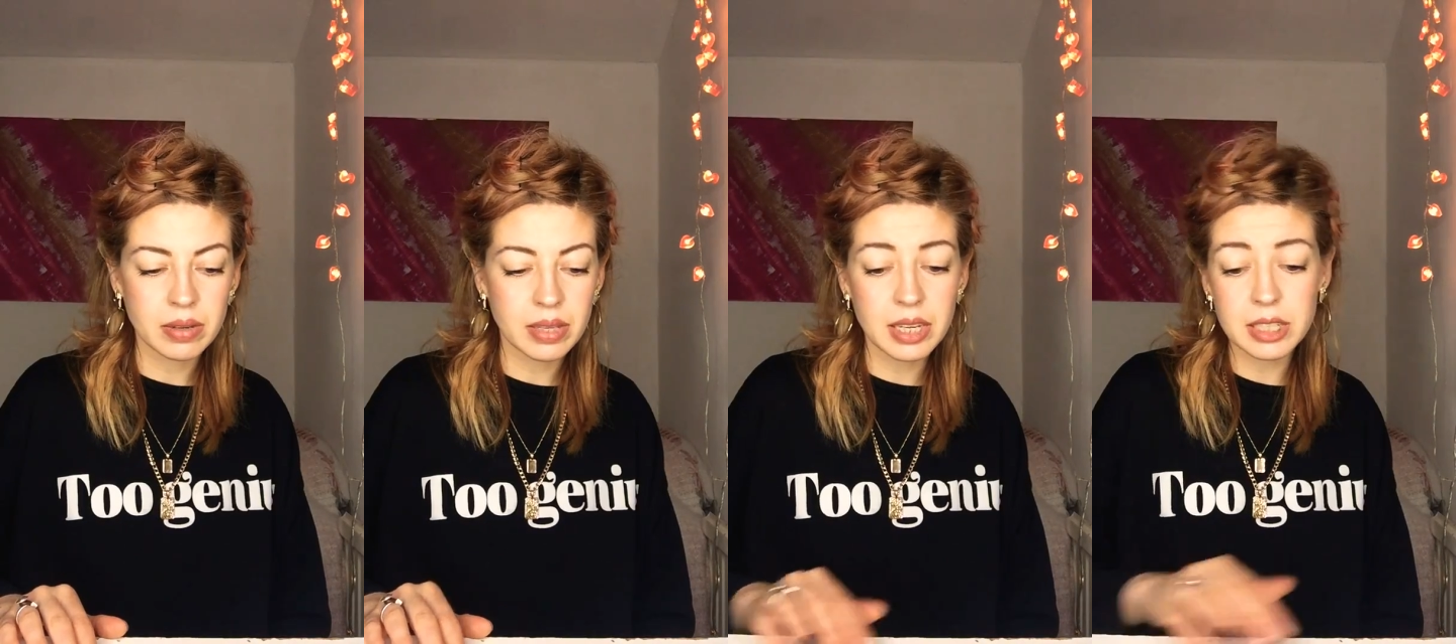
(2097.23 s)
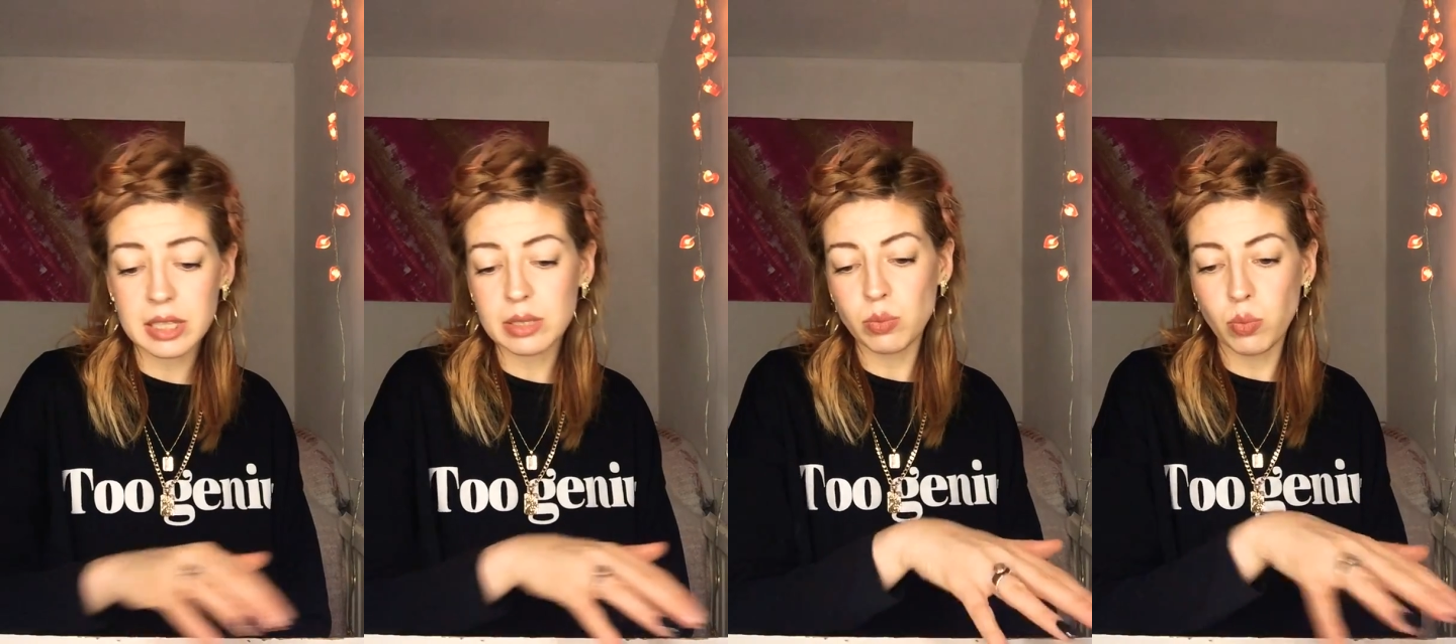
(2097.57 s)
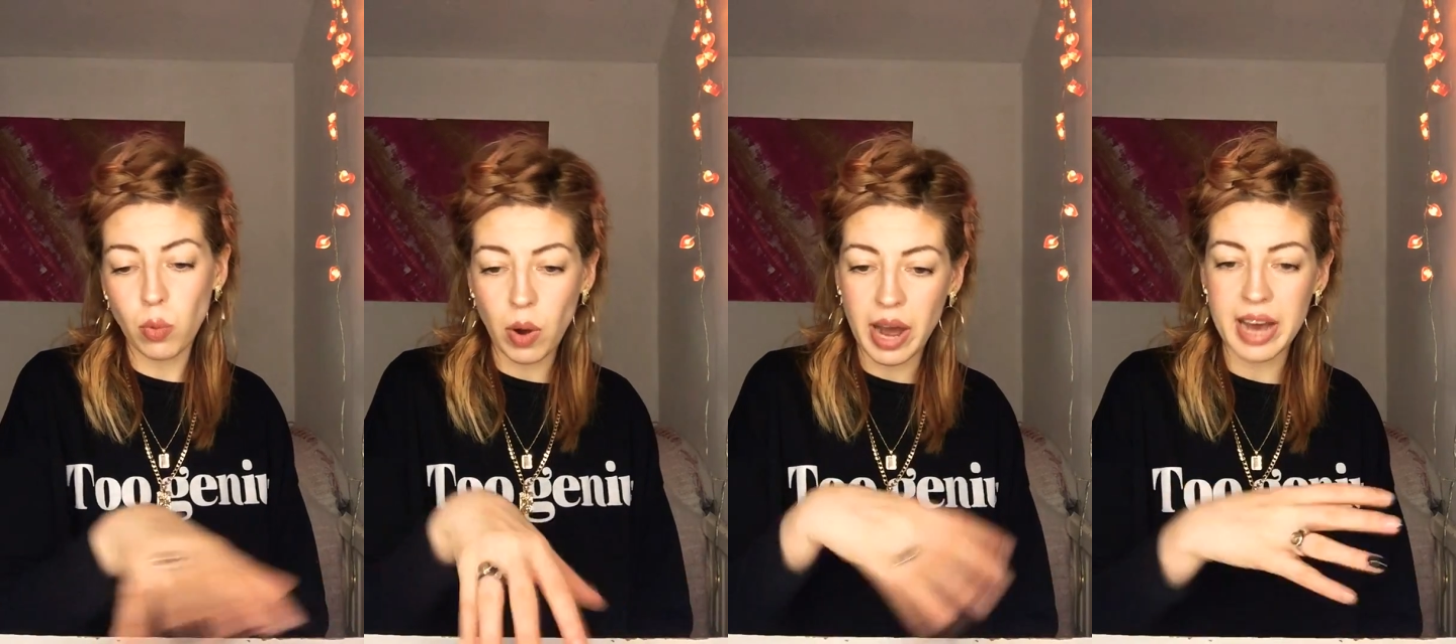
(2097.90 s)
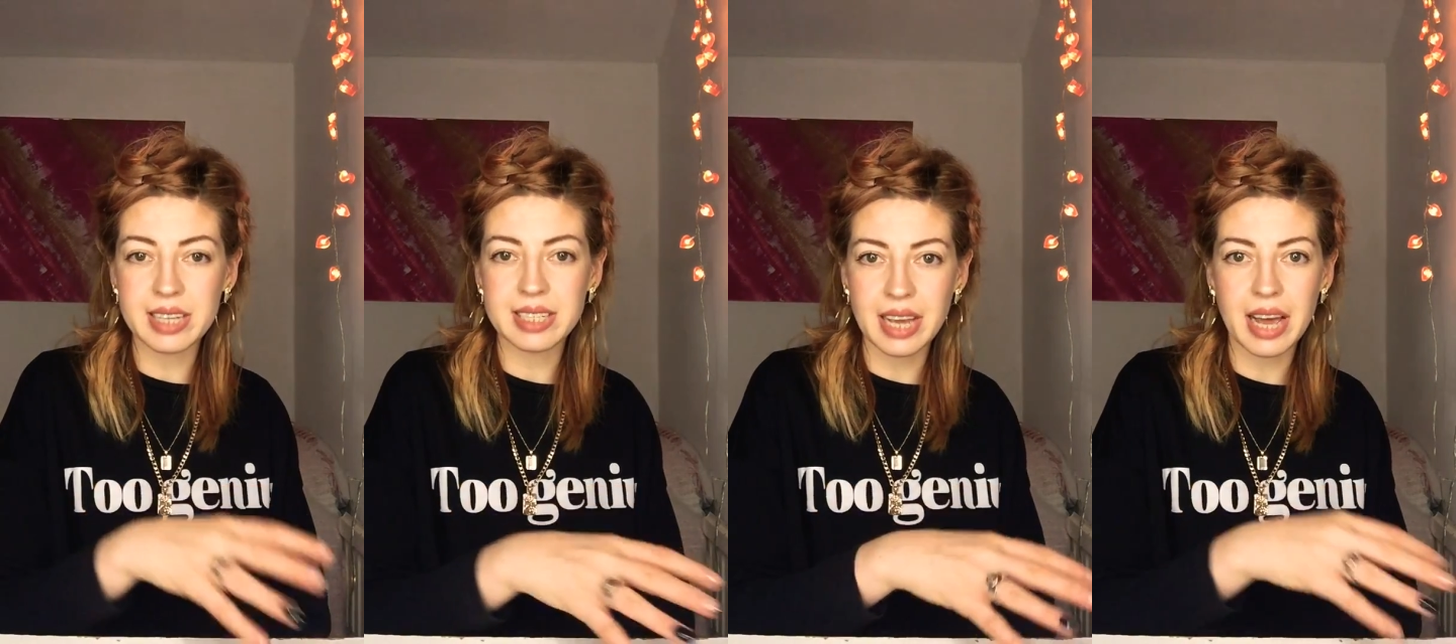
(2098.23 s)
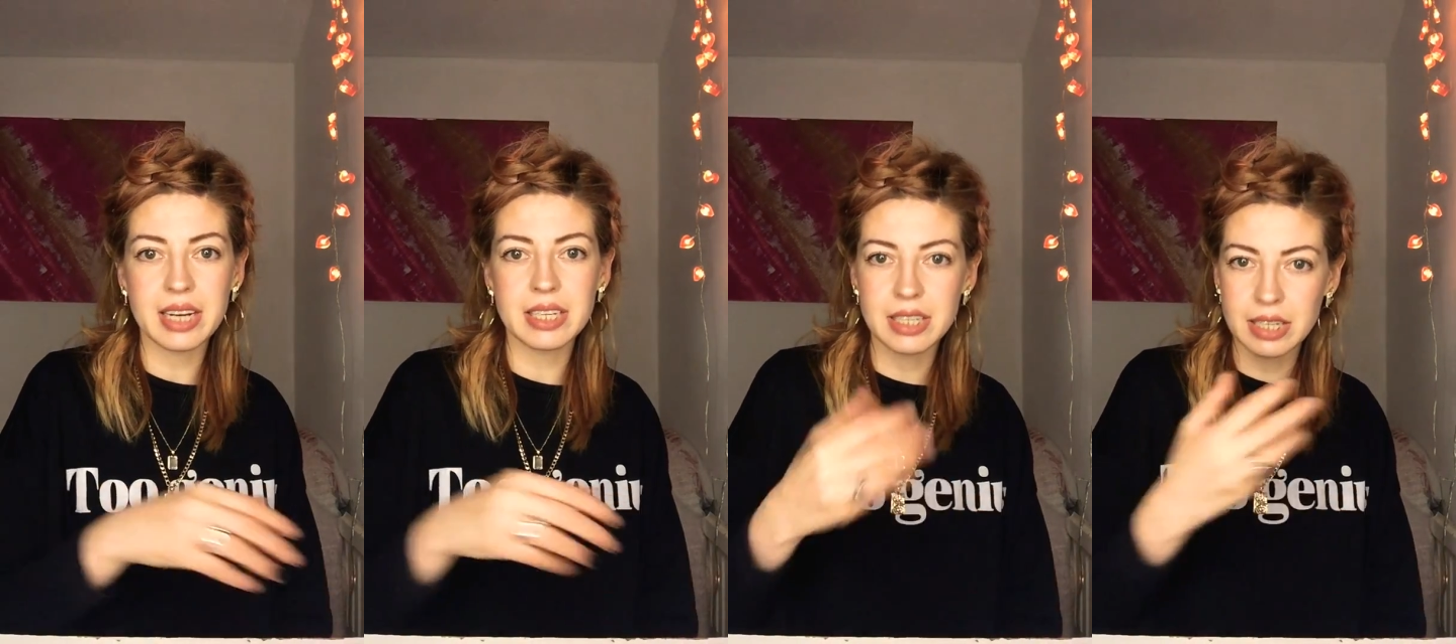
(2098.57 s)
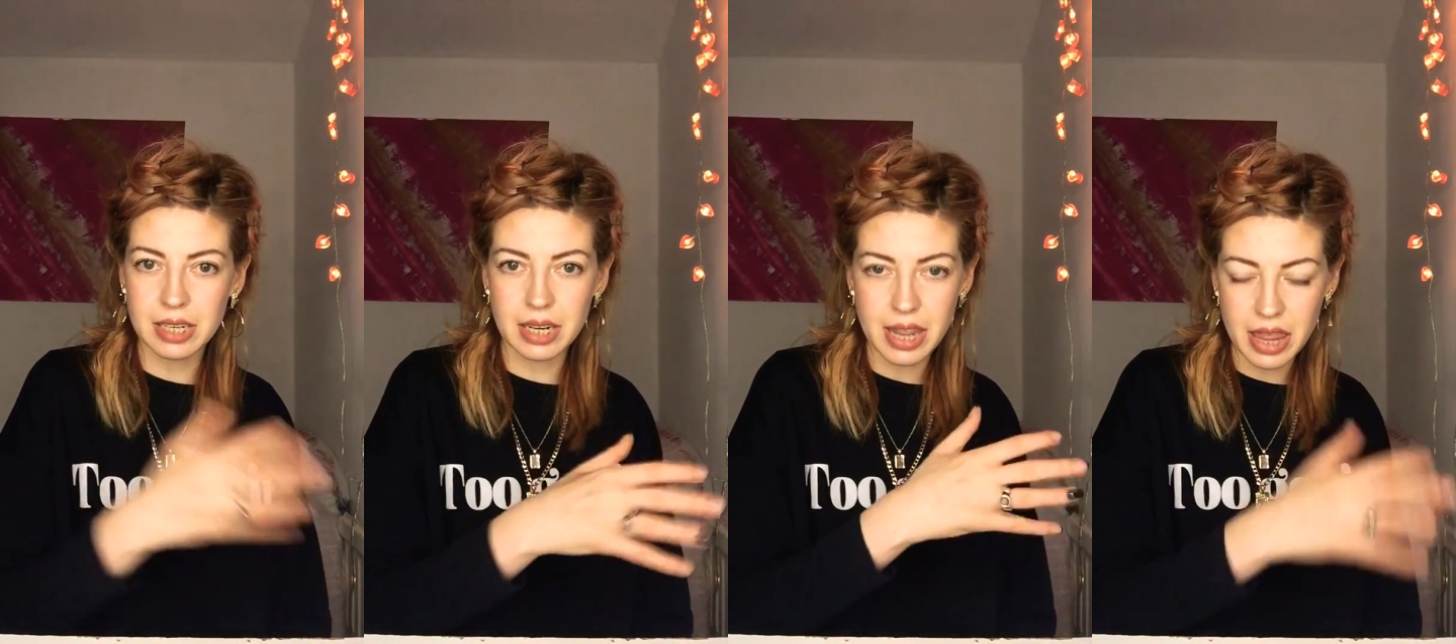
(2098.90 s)
this is what I said
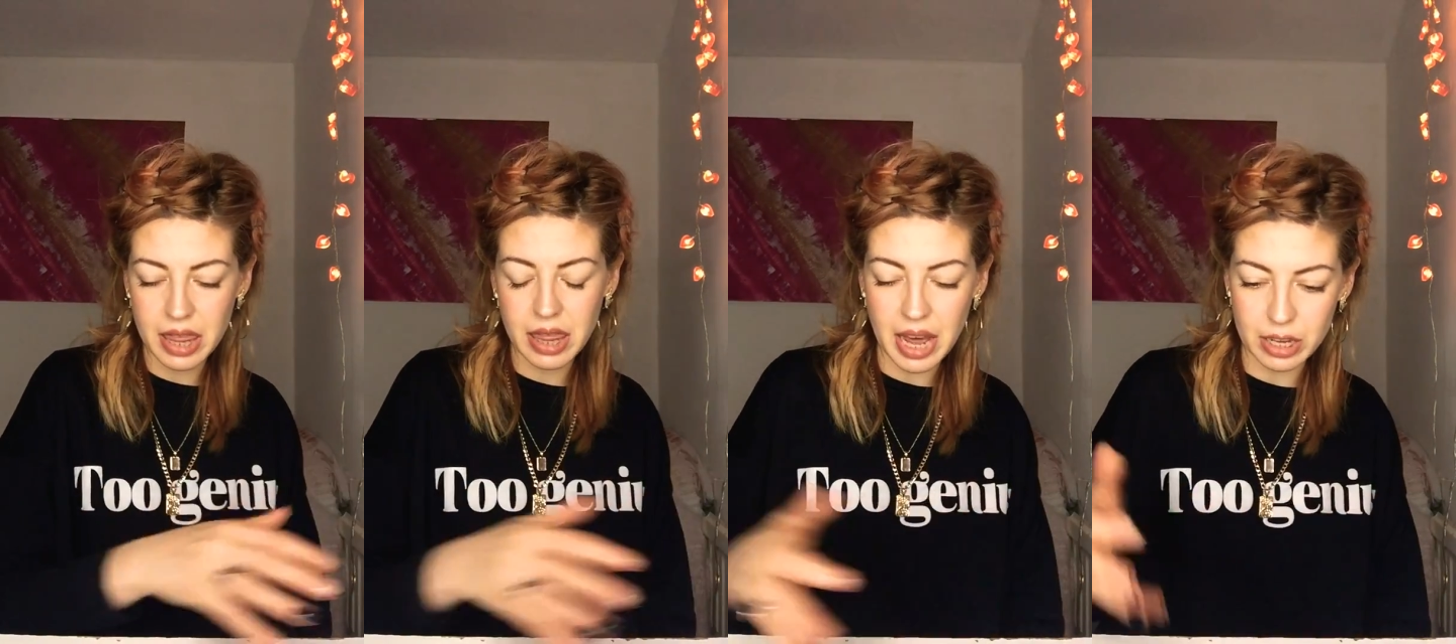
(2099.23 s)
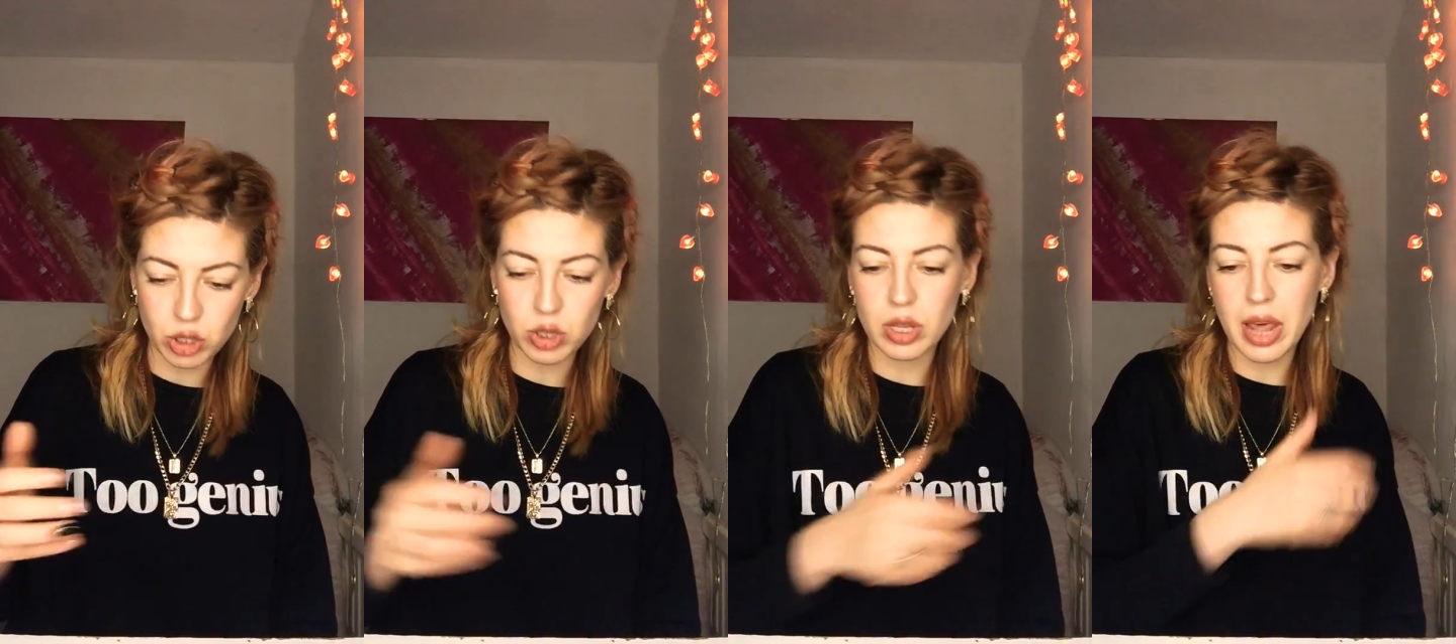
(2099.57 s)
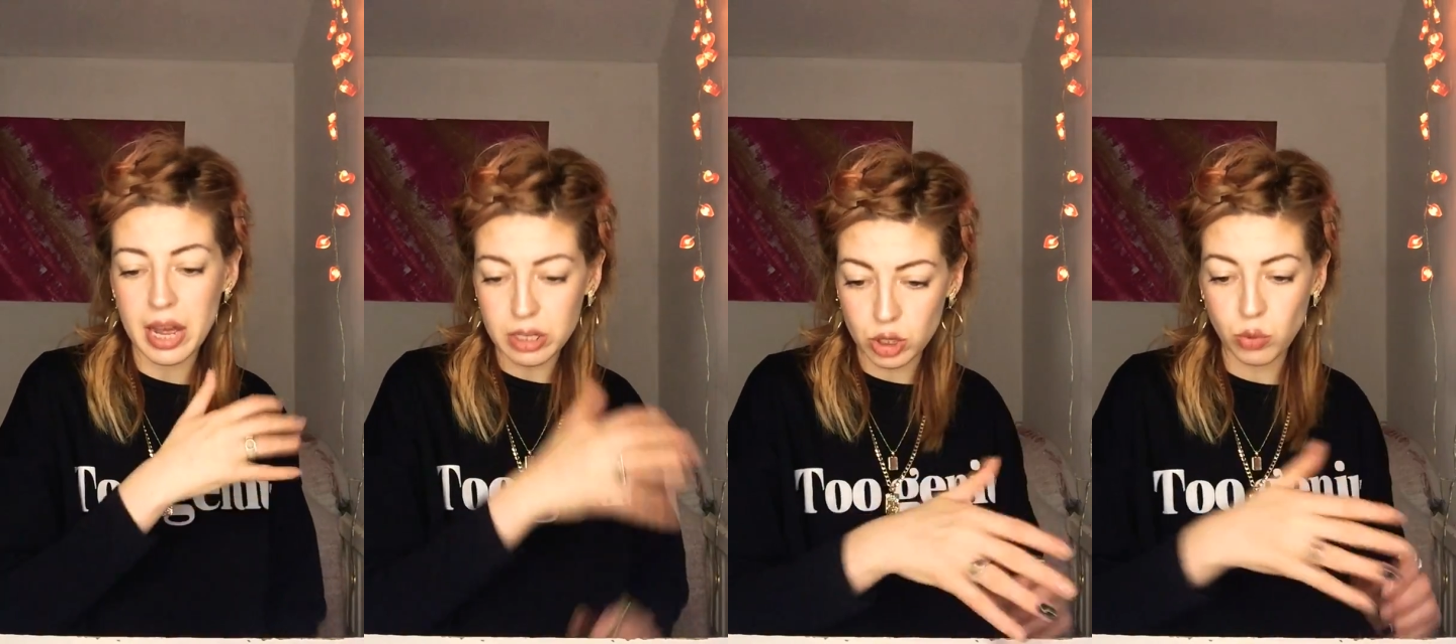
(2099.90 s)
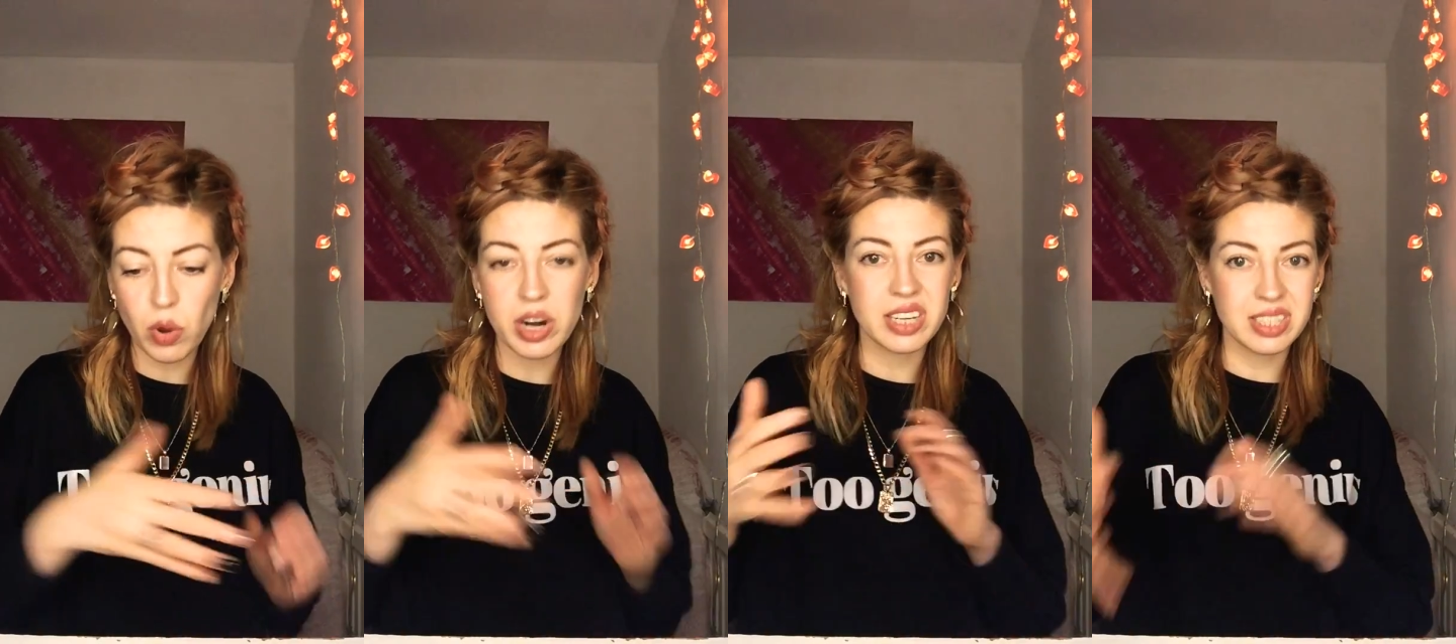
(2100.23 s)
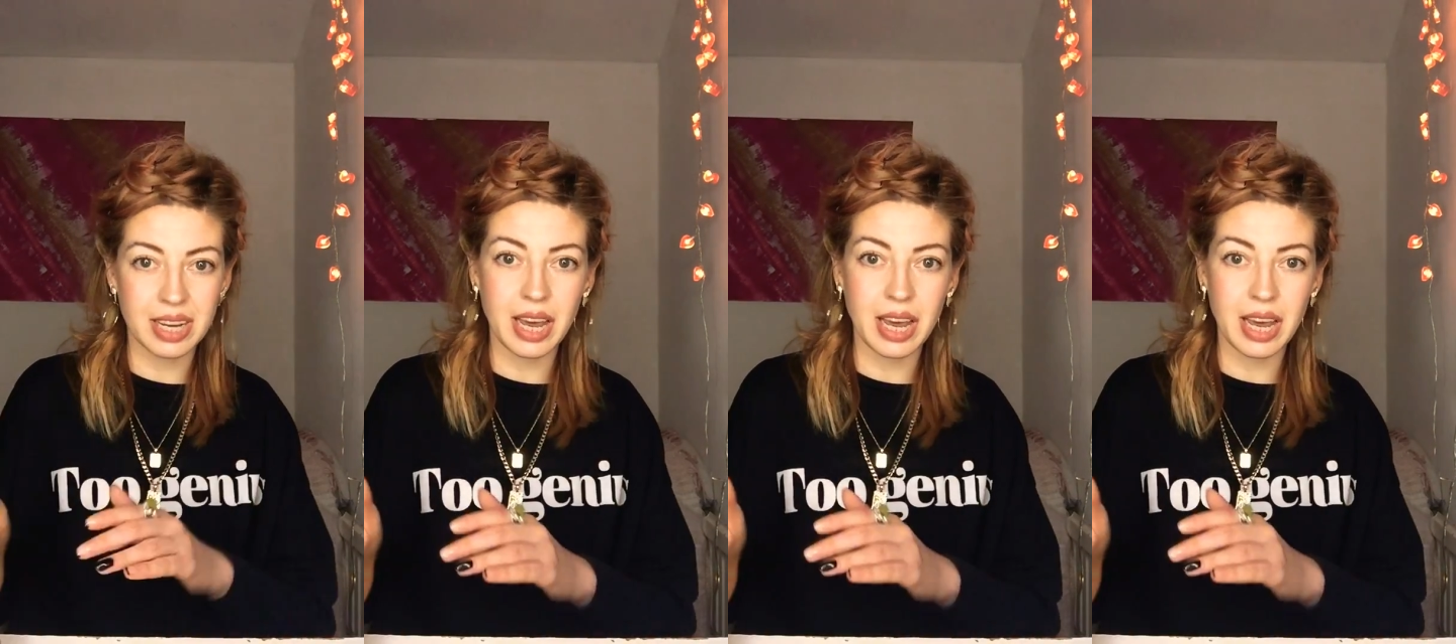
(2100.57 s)
that's that's what it